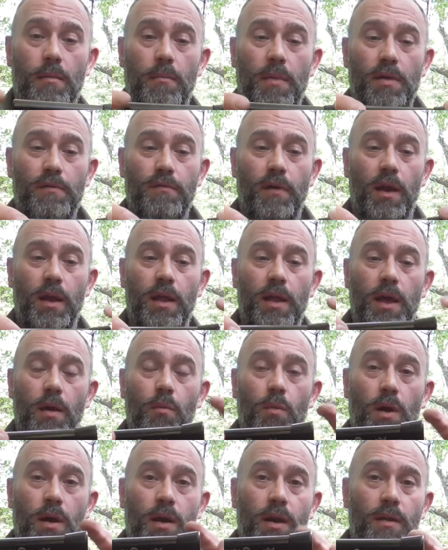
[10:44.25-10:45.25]
My
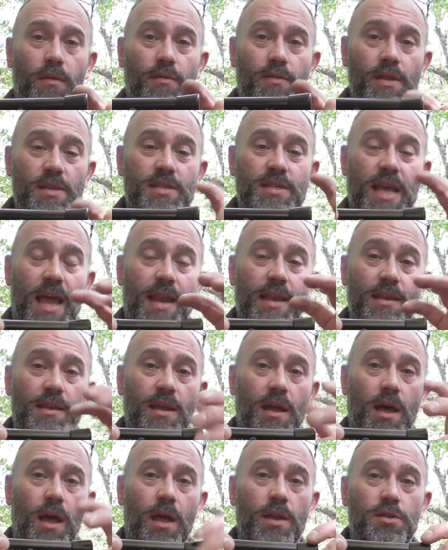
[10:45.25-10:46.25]
Vulcan one, this end
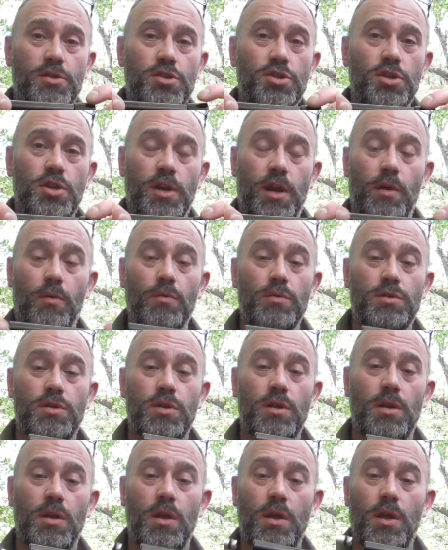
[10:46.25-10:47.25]

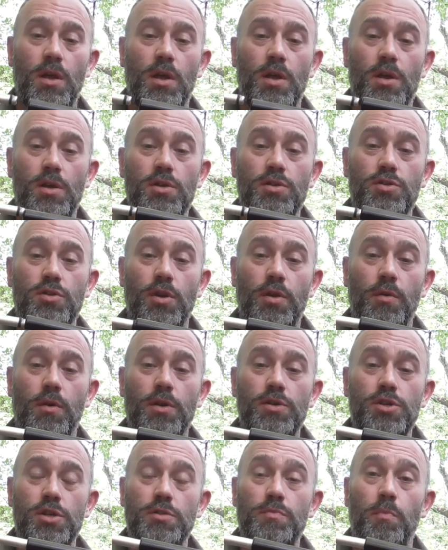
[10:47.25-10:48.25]
unscrews, so you
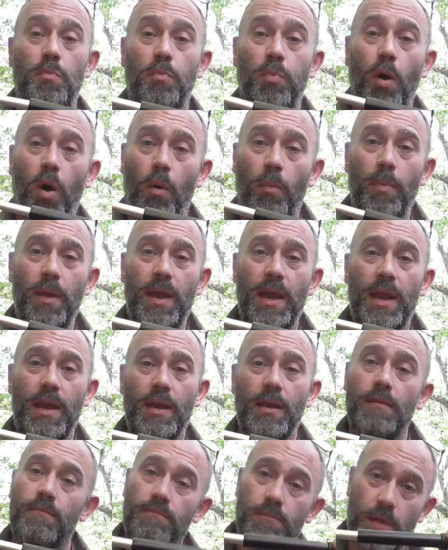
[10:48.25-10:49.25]
can just pop it
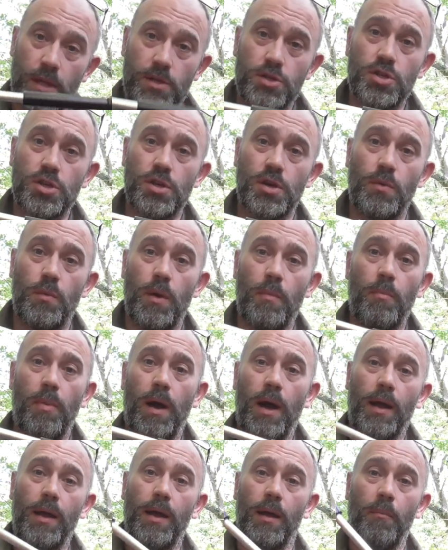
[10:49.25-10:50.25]
in and screw it
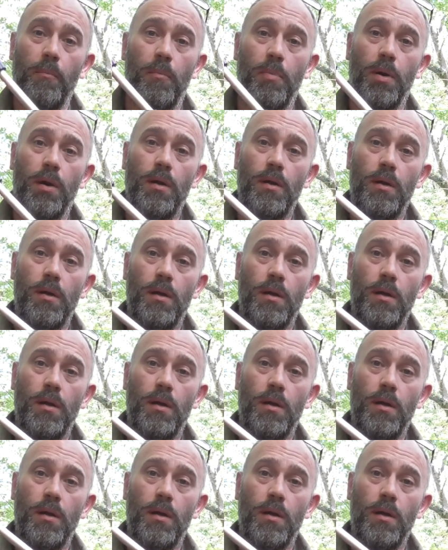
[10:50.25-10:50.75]
back up.